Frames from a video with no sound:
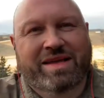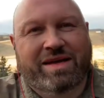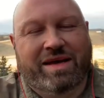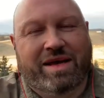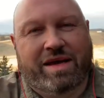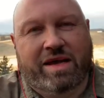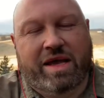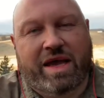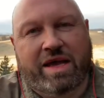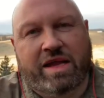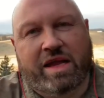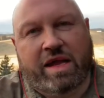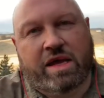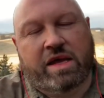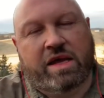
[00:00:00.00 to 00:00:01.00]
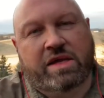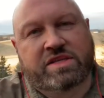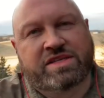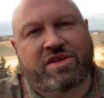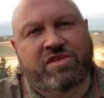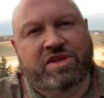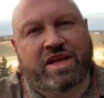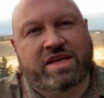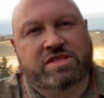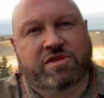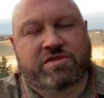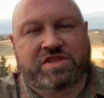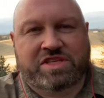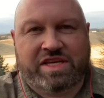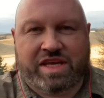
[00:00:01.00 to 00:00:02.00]
I had several days of
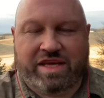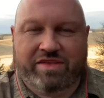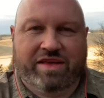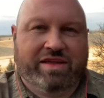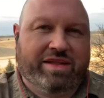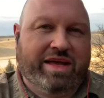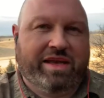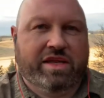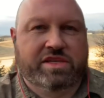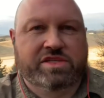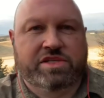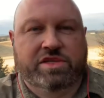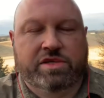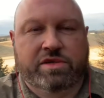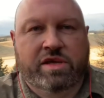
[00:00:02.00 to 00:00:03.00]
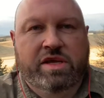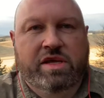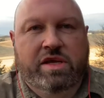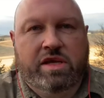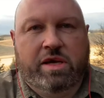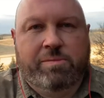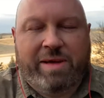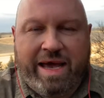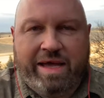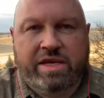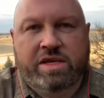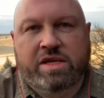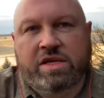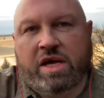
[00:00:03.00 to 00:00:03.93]
fatigue that led into a bad,